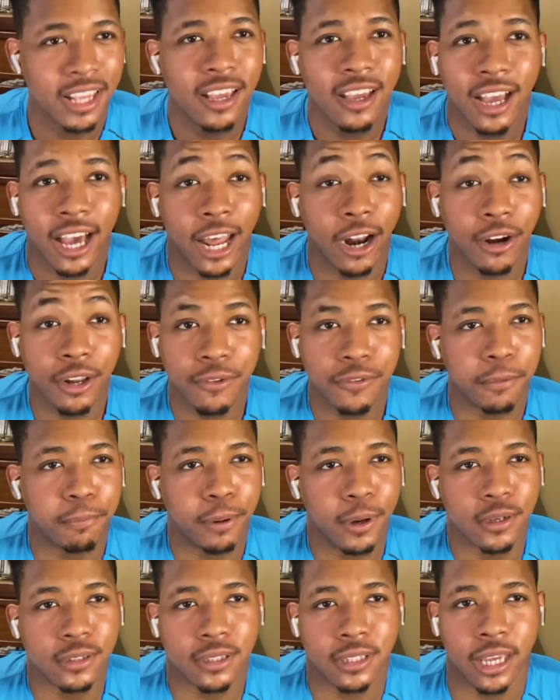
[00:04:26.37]
I don't even
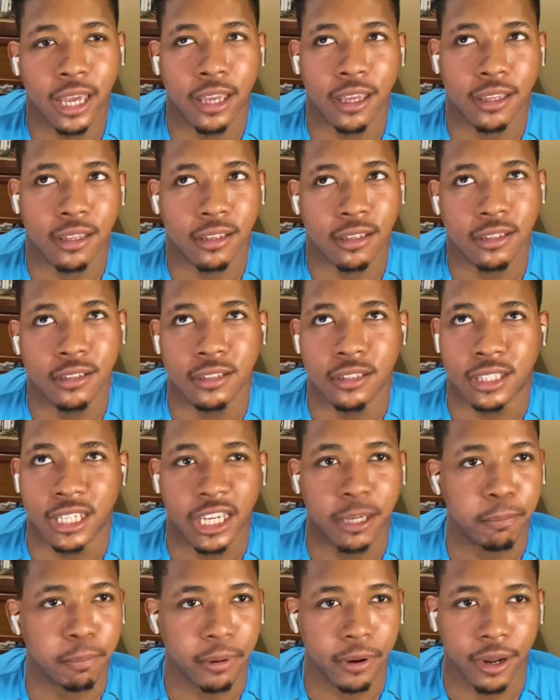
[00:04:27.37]
post like
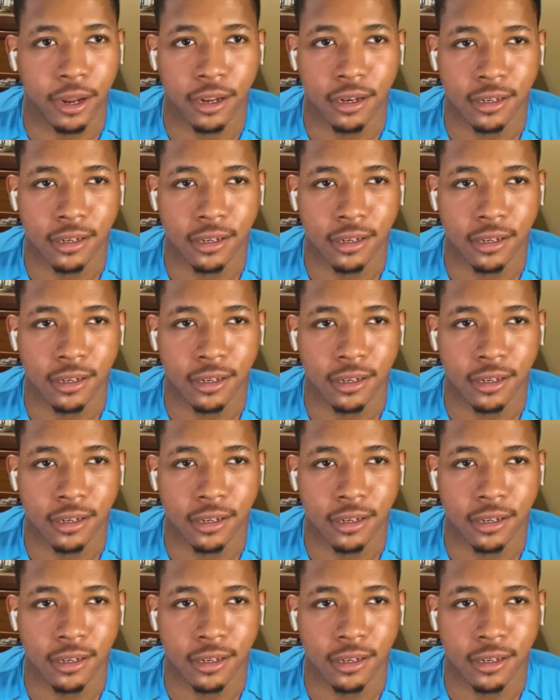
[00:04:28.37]
dick print.